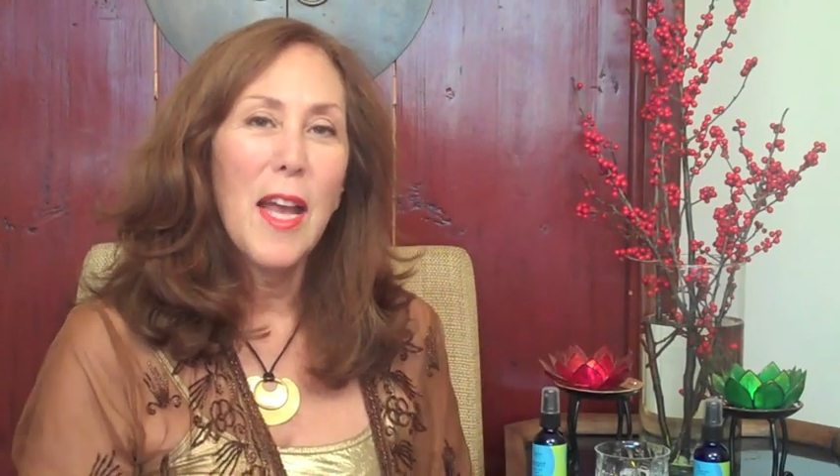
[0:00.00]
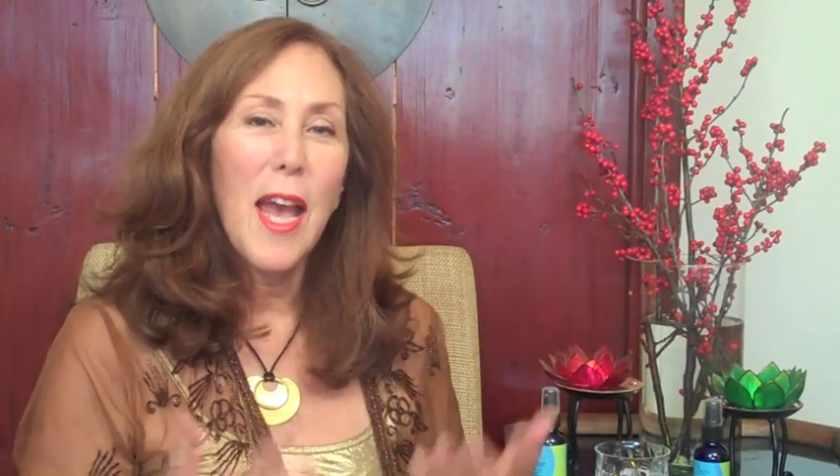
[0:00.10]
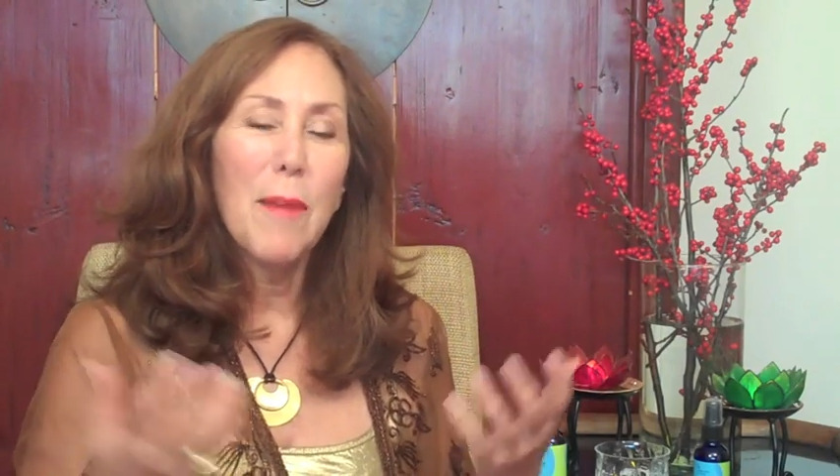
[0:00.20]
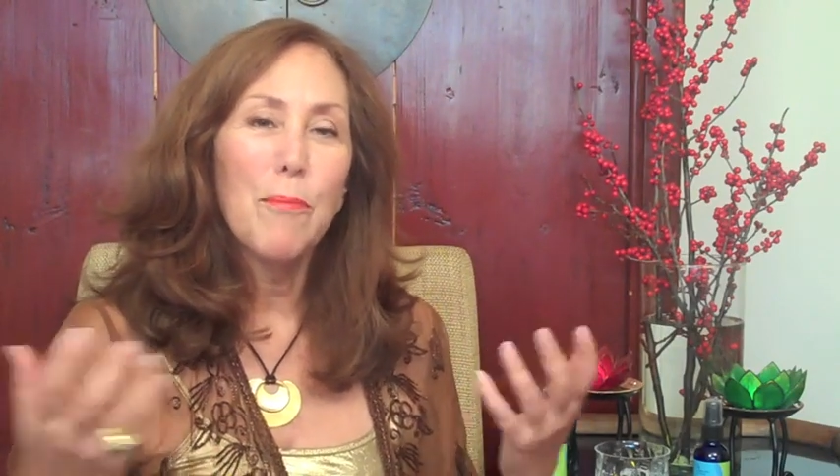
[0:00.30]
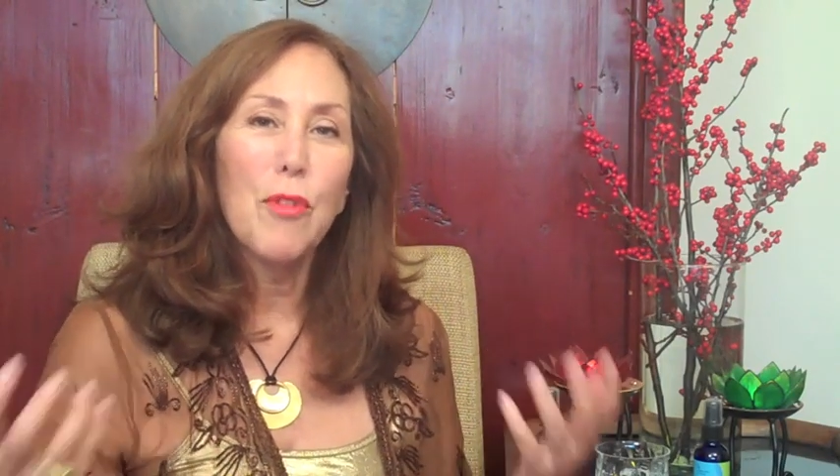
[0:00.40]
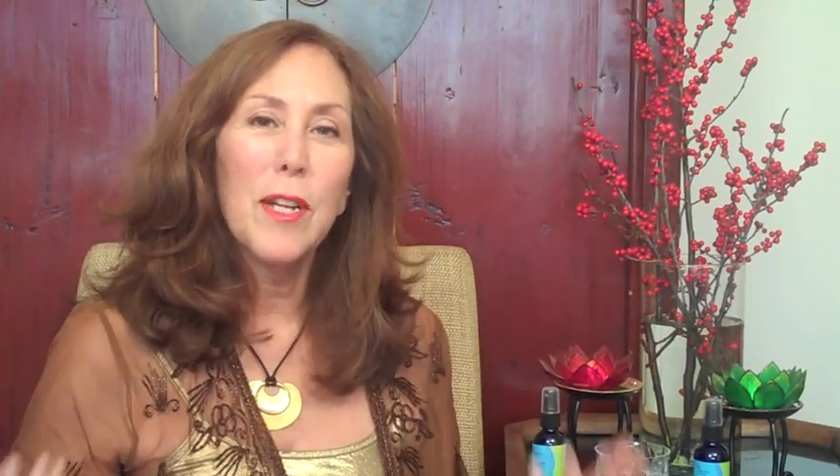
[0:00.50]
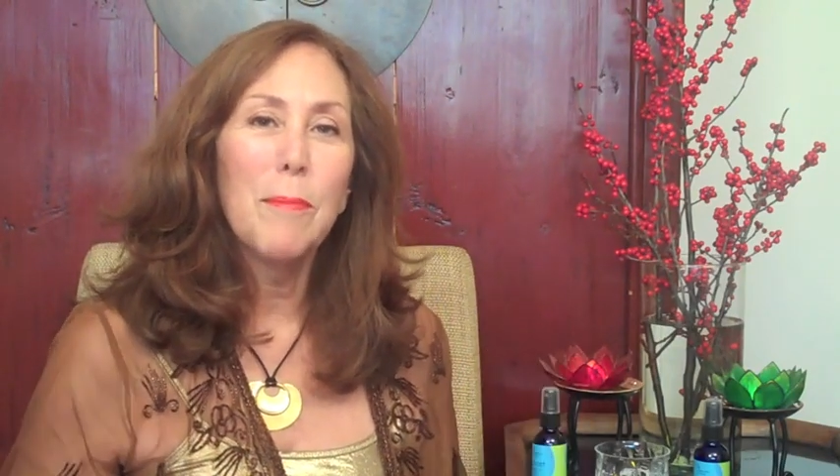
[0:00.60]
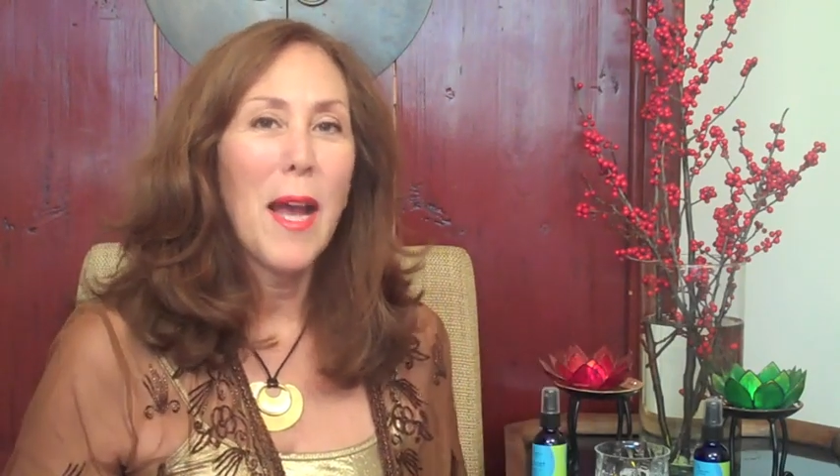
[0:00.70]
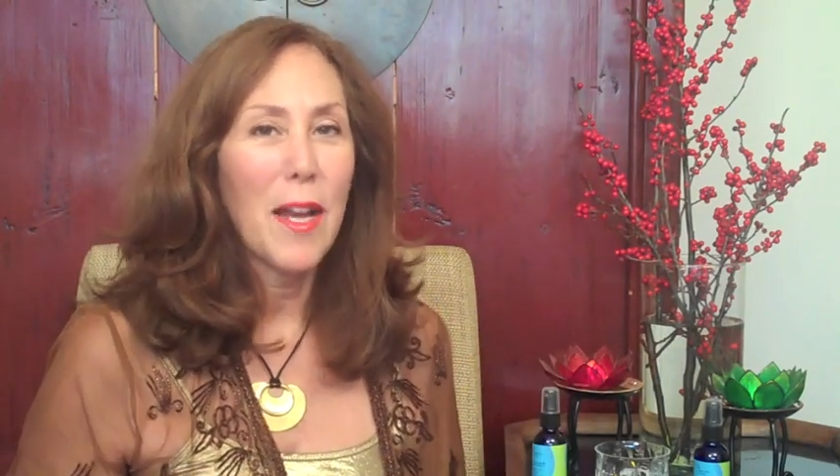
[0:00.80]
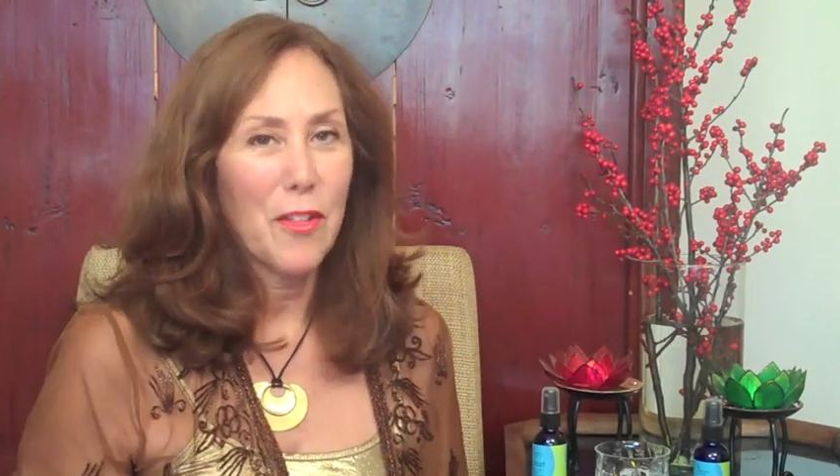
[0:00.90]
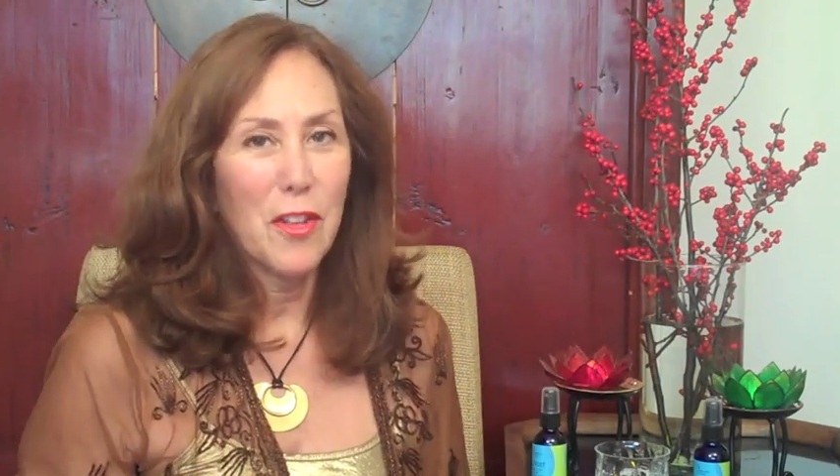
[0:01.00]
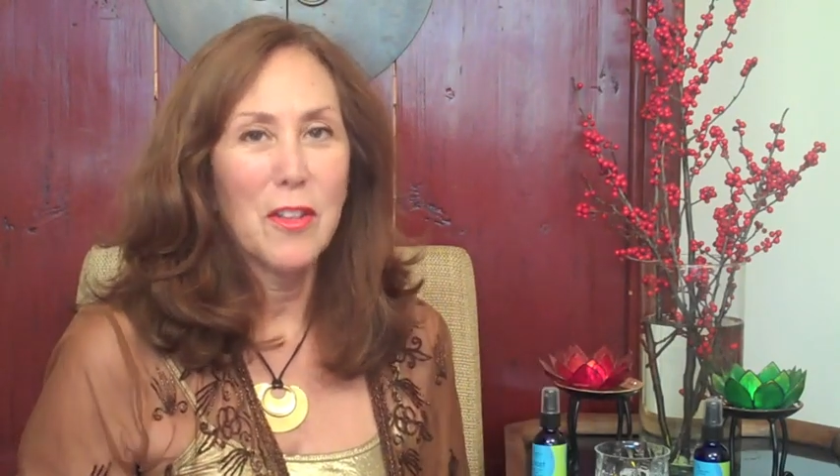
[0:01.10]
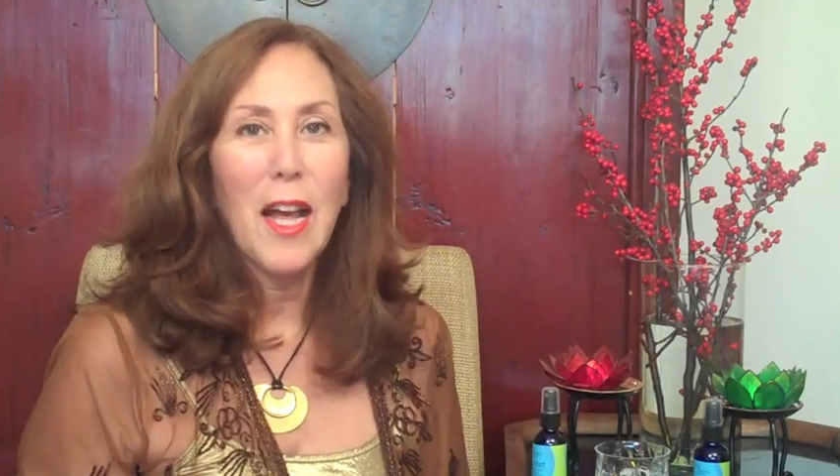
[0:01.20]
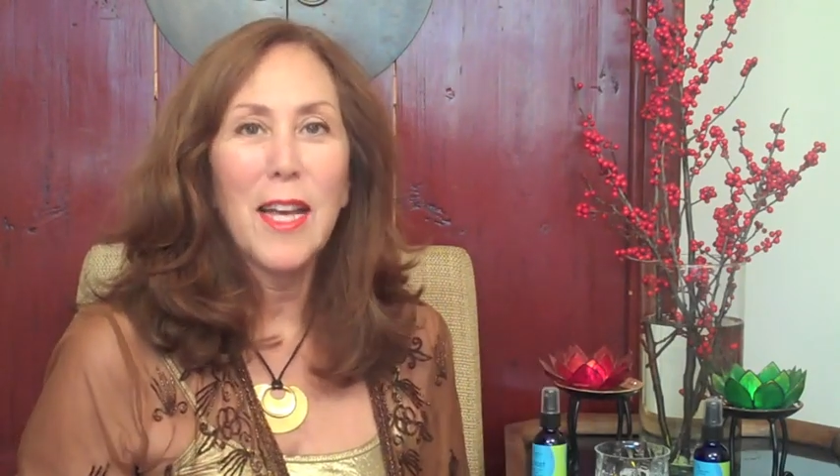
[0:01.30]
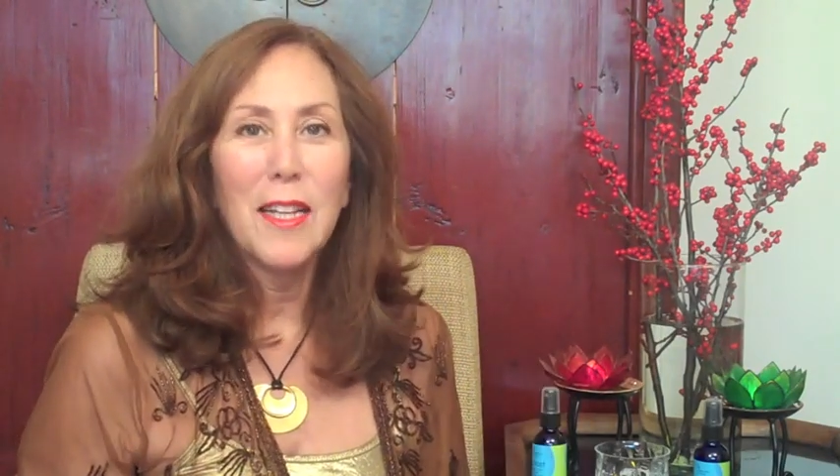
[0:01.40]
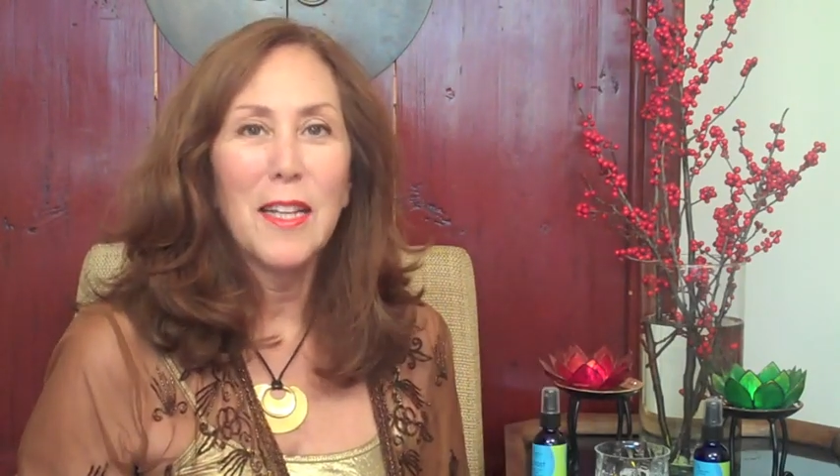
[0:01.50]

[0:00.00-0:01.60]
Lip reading: and bring back the light.